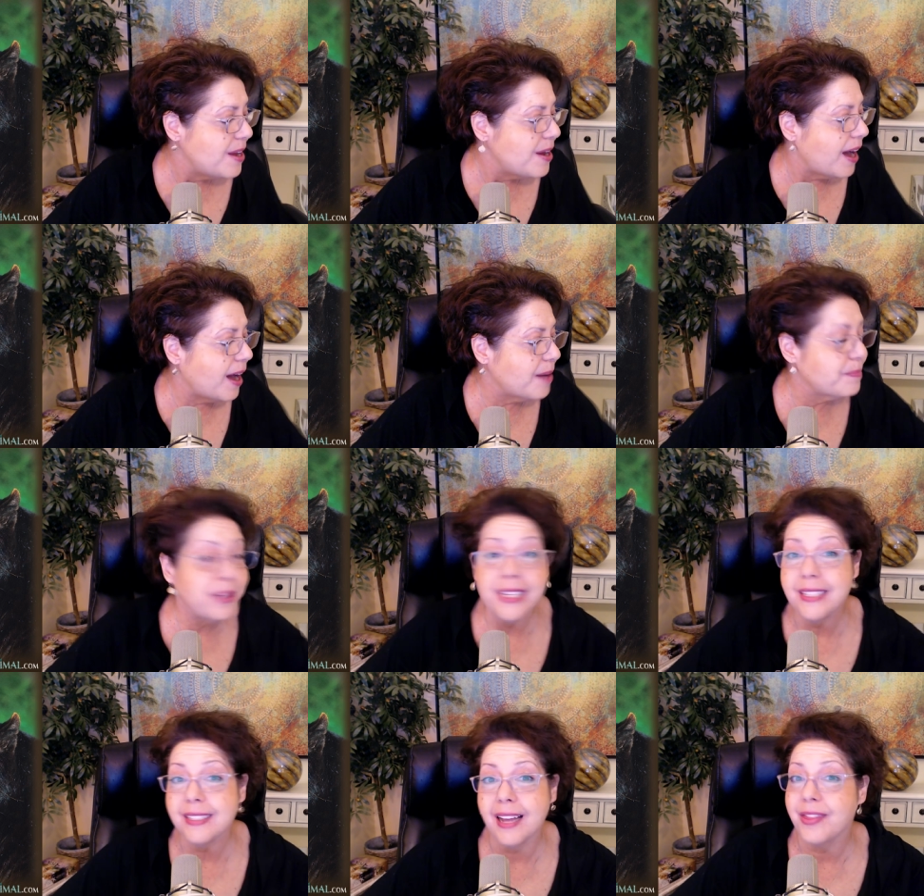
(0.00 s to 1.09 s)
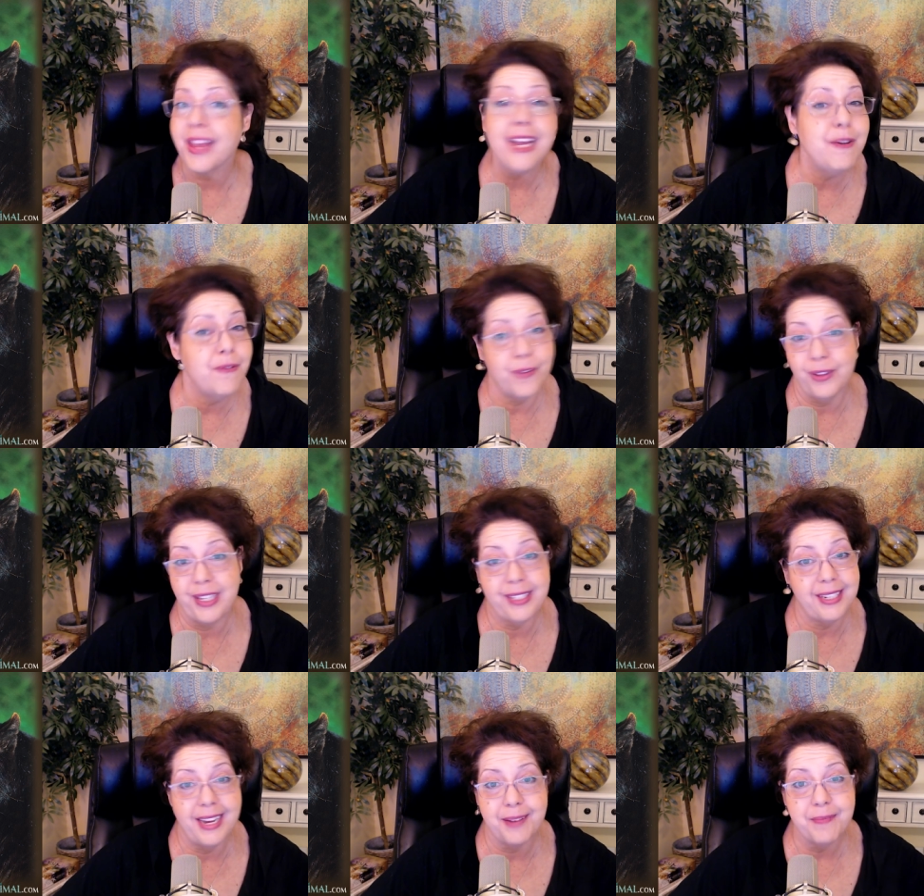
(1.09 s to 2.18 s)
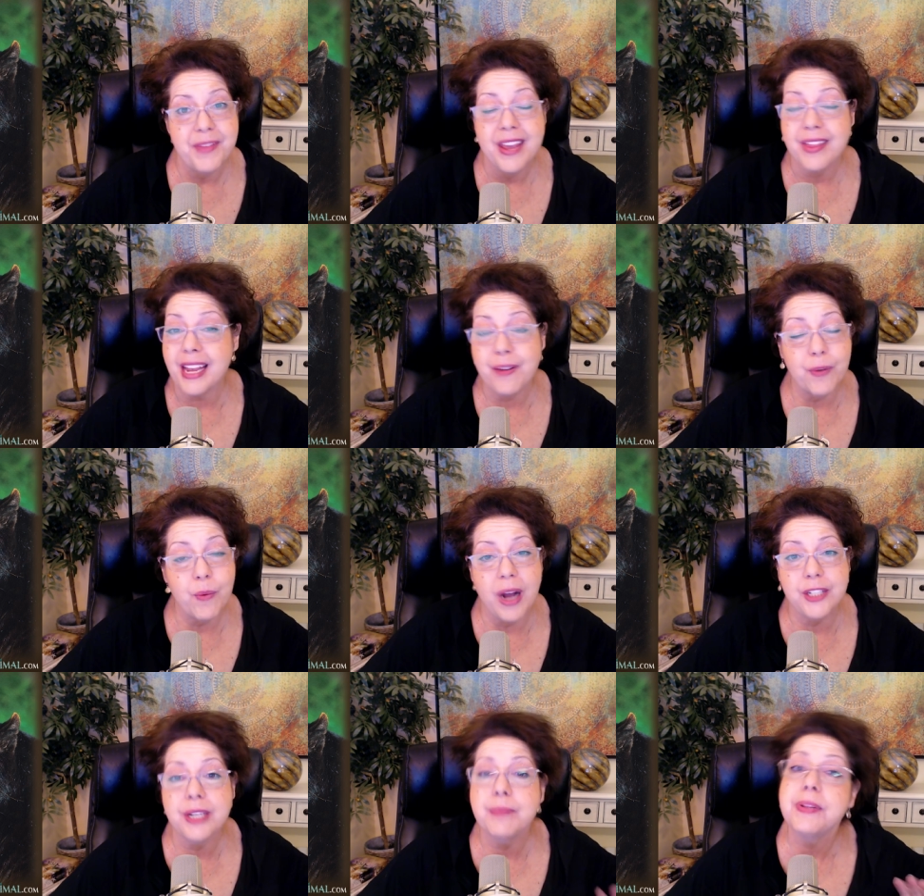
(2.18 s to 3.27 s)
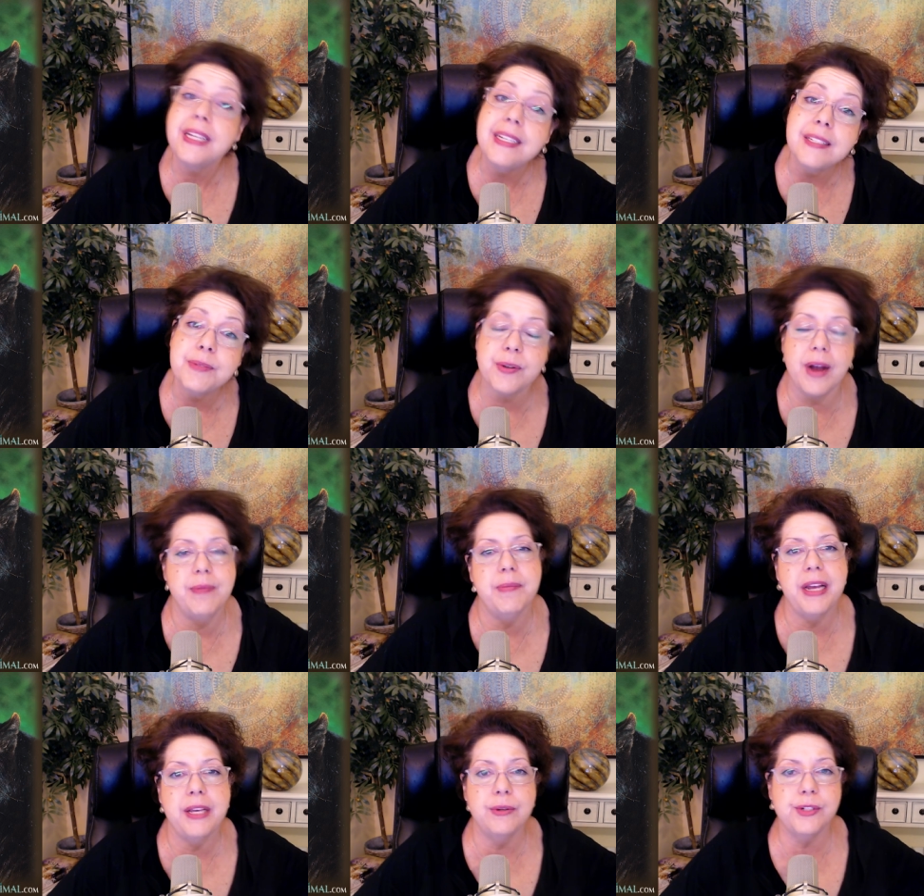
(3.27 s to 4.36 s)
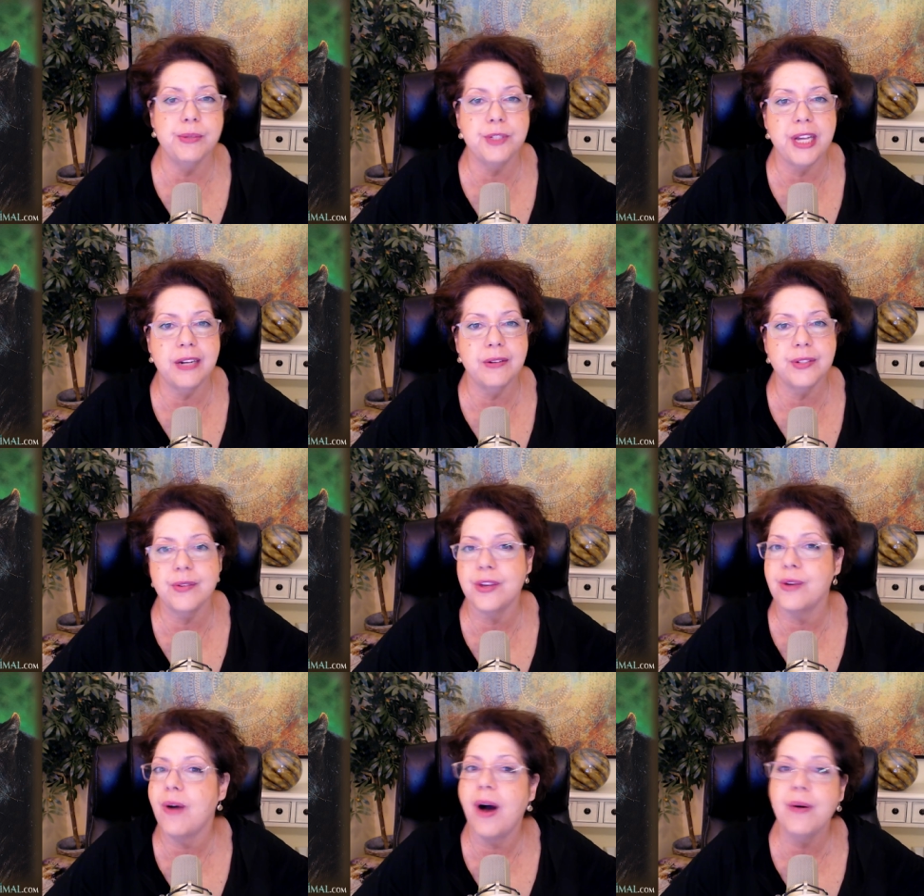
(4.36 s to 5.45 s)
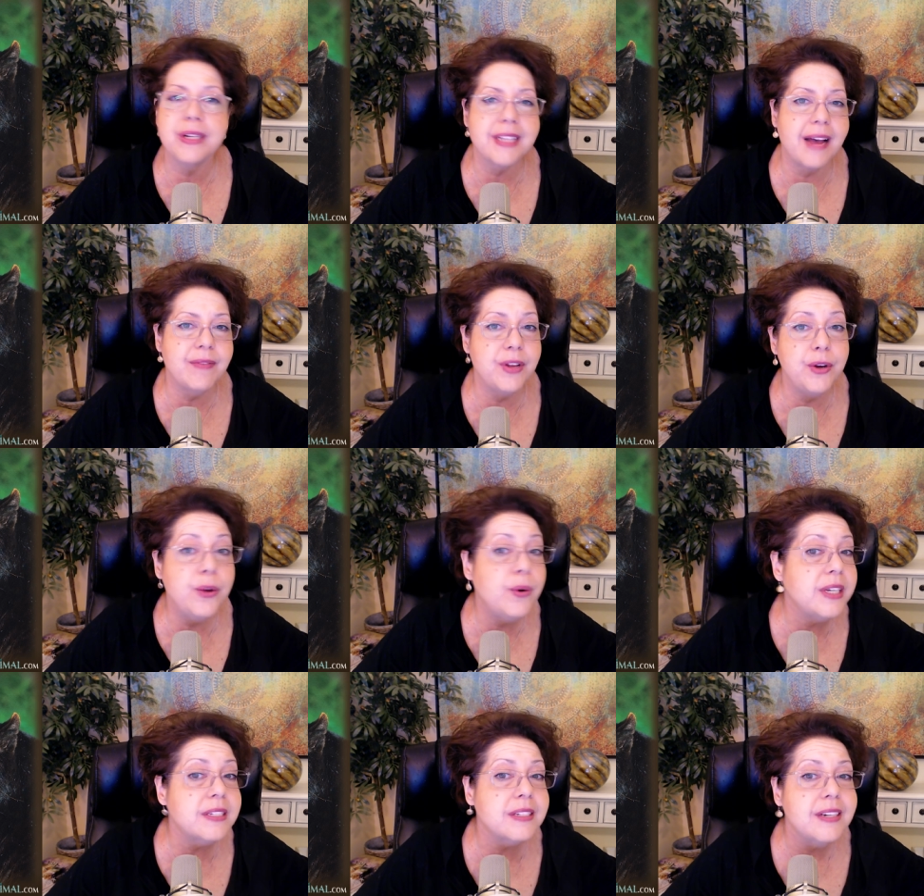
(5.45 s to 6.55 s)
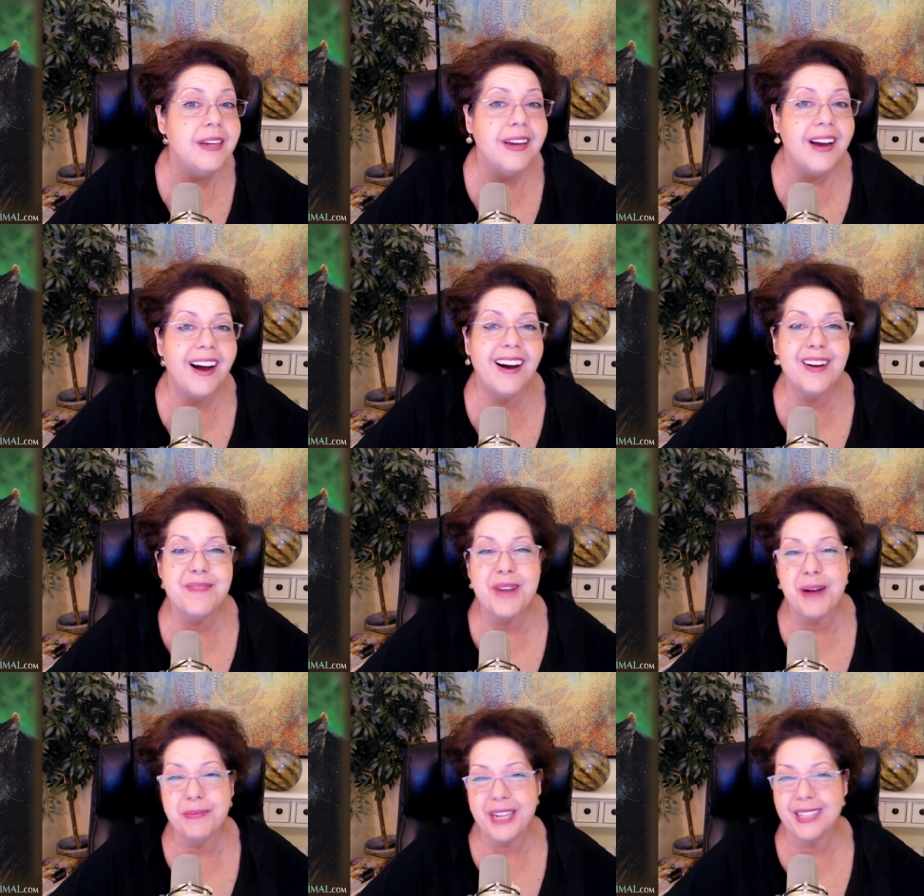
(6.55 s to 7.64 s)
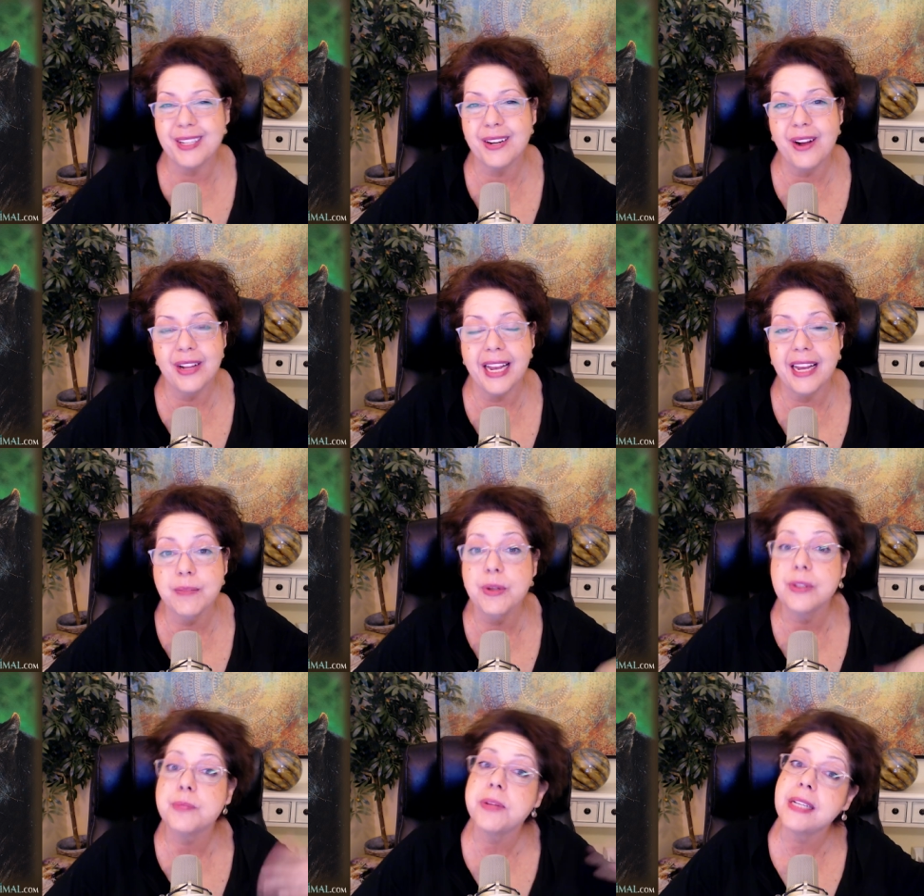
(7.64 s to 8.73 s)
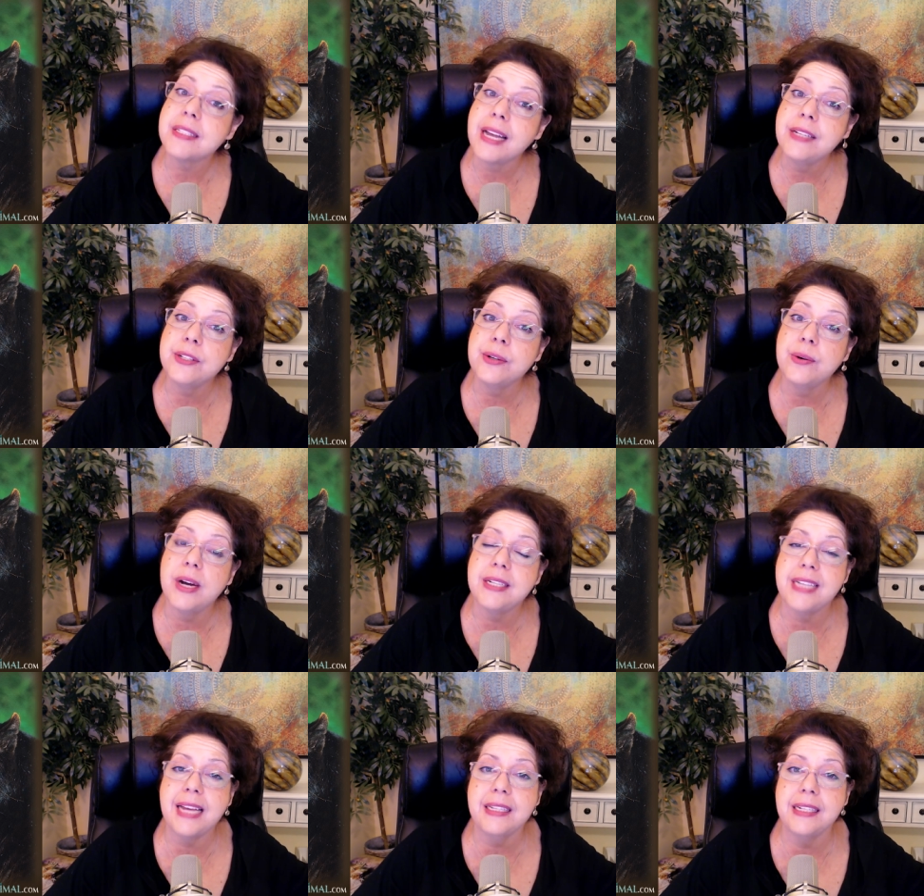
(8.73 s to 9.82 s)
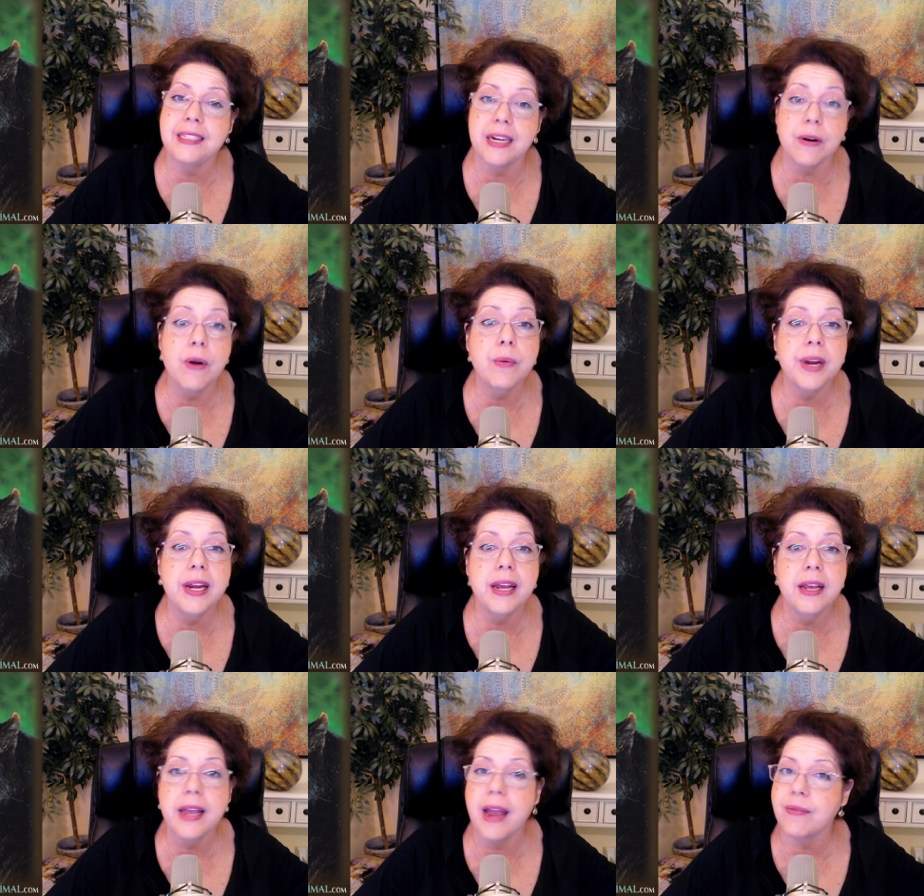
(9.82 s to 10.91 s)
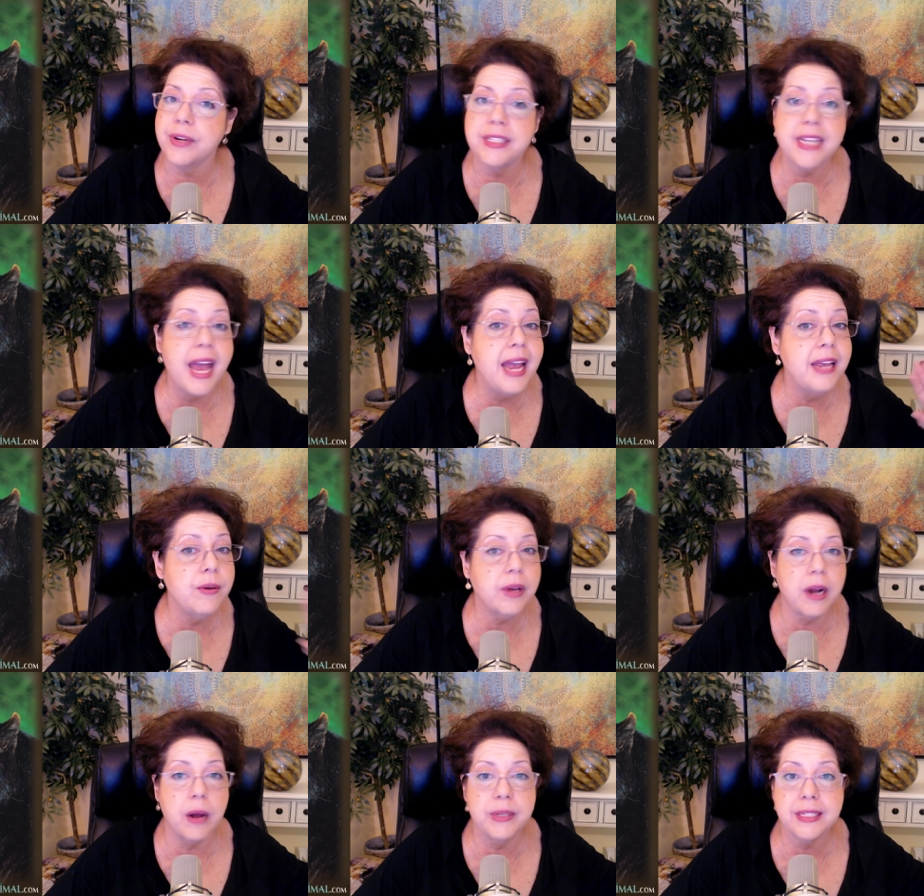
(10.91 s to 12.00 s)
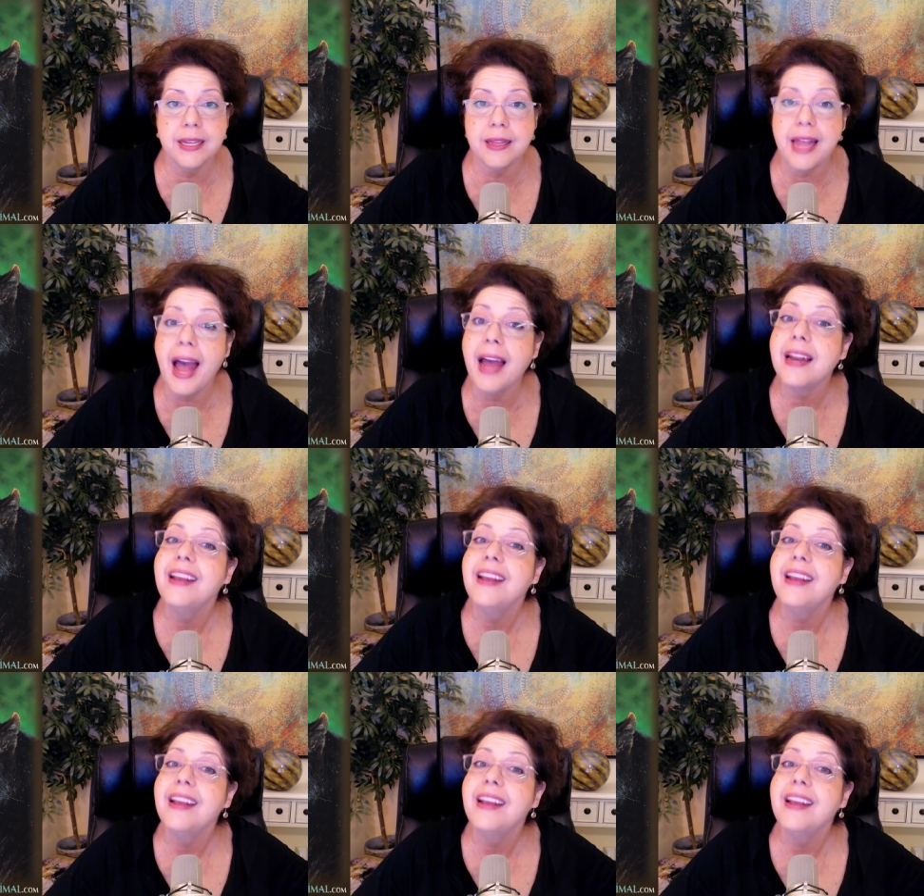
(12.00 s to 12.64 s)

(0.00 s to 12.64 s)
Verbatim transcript: Um, please, uh, thank you for listening. Thank you for watching. Please subscribe to my YouTube channel so that you always have the newest um, updates on all animals. Plus, I do a daily tarot reading every day. You can always get that.